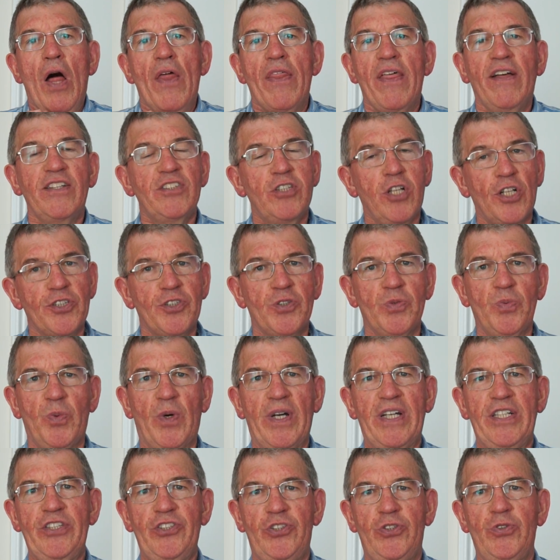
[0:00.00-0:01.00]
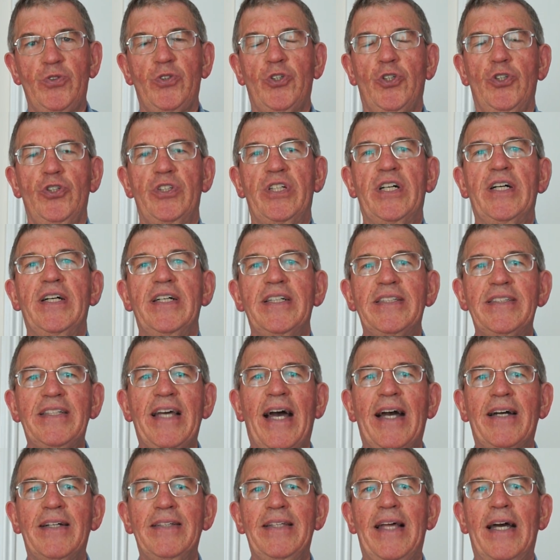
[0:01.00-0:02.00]
there's lots of ways you could
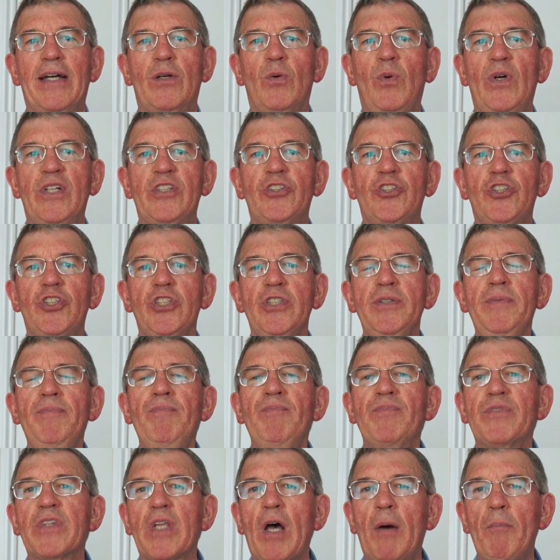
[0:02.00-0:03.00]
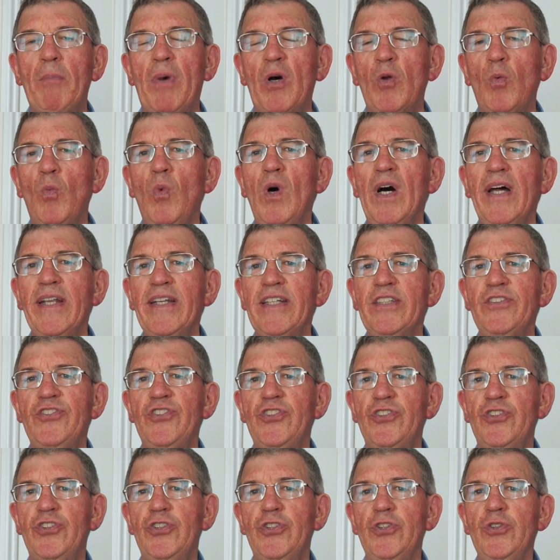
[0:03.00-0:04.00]
tackle that question, but one
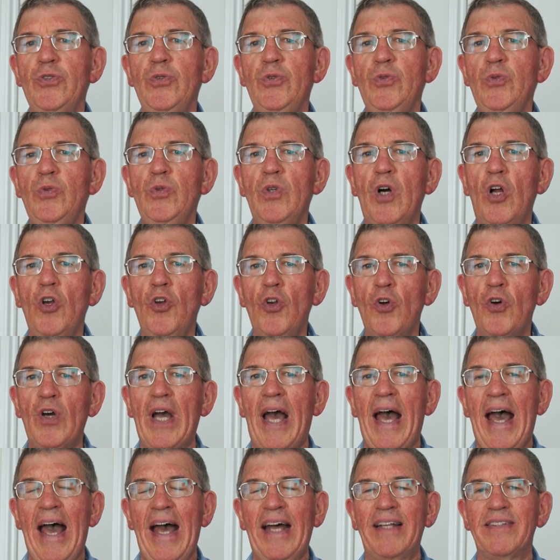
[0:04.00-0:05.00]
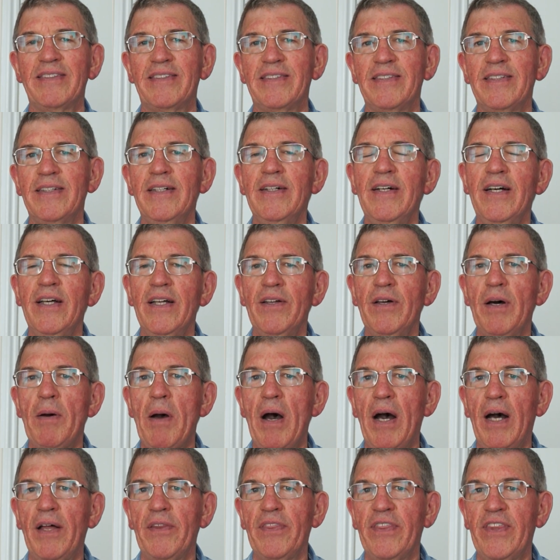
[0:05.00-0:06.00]
is to look at
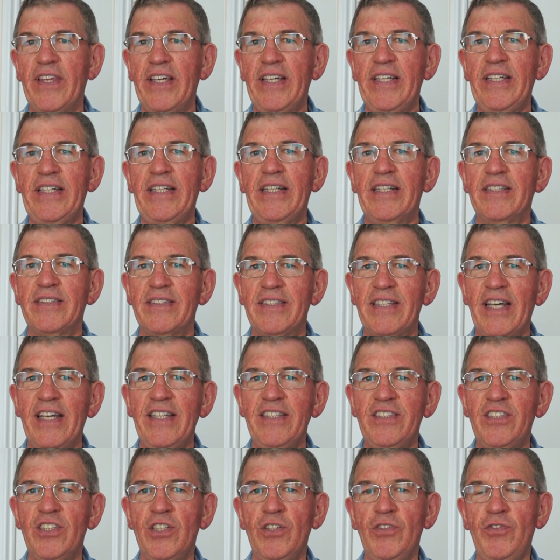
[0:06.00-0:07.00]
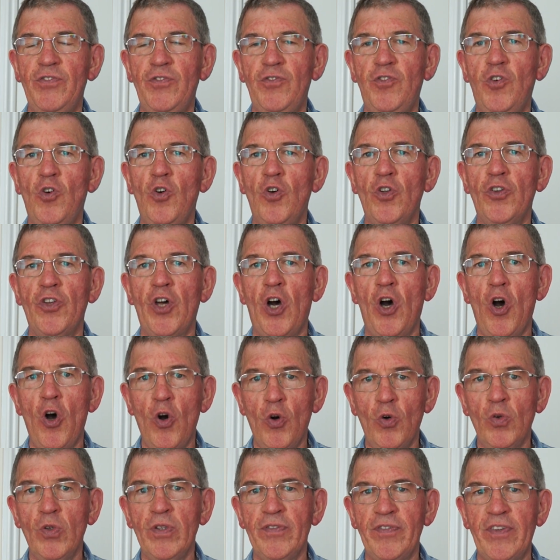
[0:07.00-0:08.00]
the data for the
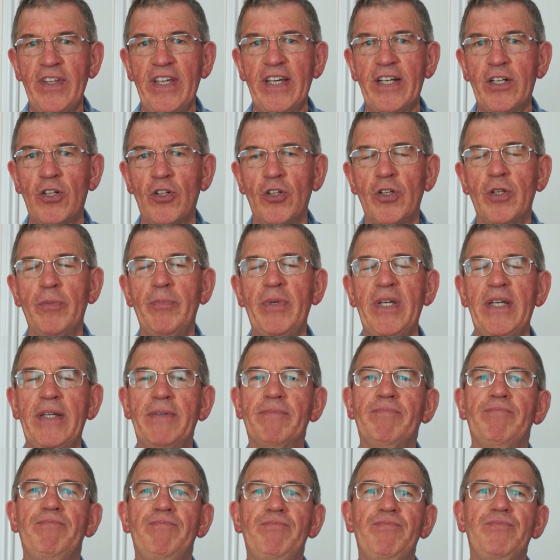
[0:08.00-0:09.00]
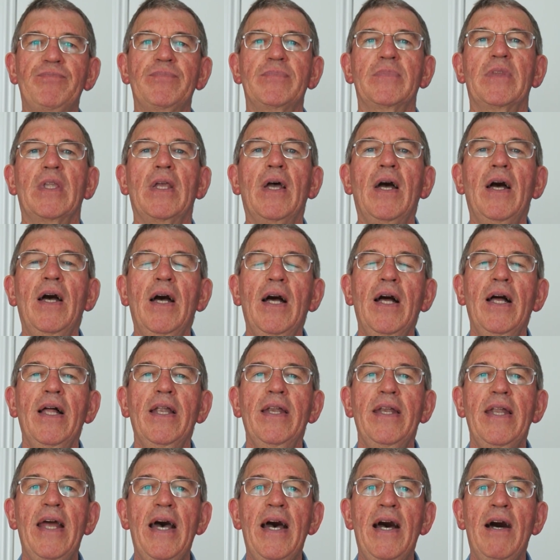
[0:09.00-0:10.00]
whole of the economy.
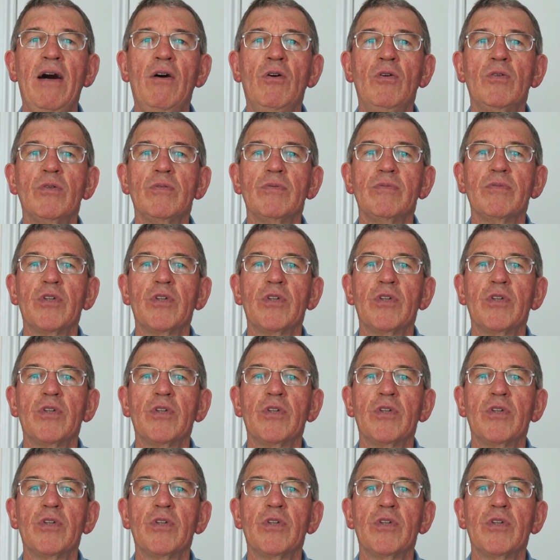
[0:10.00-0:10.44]
Now,